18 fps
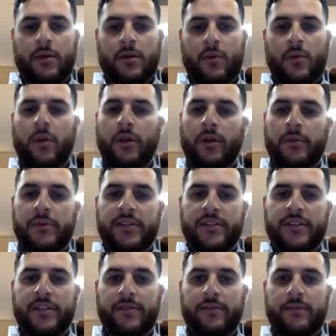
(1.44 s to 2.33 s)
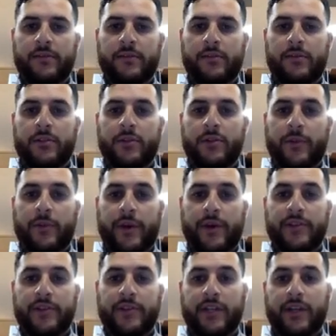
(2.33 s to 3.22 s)
Welcome Year 7 to
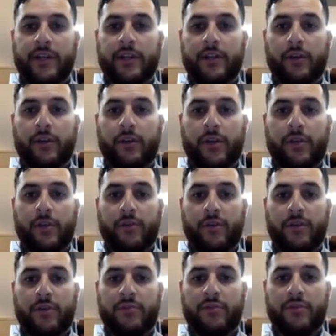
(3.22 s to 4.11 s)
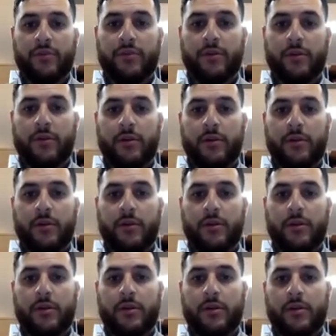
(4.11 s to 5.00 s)
our second learning prep
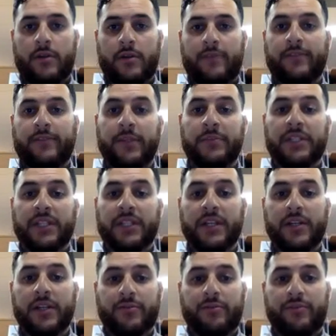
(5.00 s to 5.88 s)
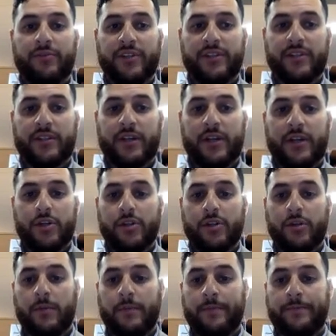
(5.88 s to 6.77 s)
flipped classroom
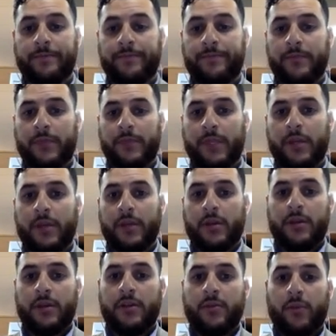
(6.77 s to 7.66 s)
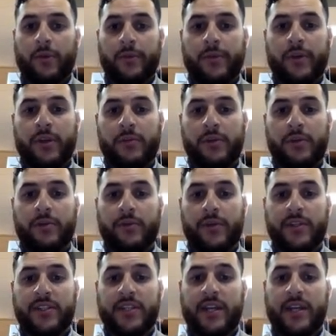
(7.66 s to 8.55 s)
presentation. What we're going to be
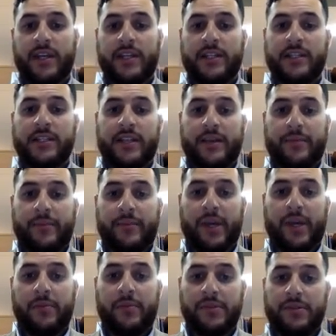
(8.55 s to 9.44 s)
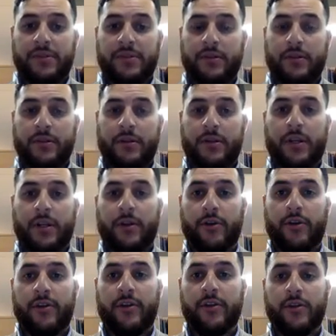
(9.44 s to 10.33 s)
doing today is sandpapers.
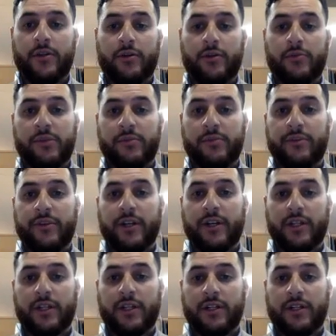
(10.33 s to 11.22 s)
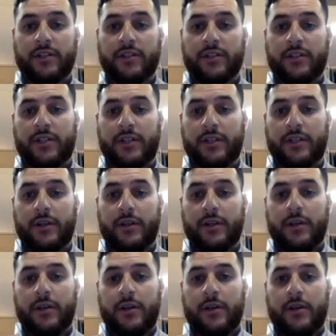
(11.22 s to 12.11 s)
Now you remember in class I said
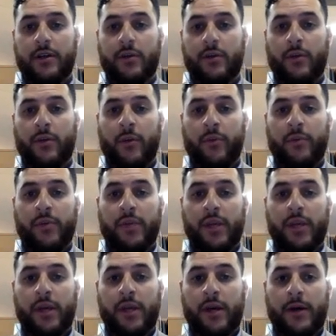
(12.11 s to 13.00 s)
we will be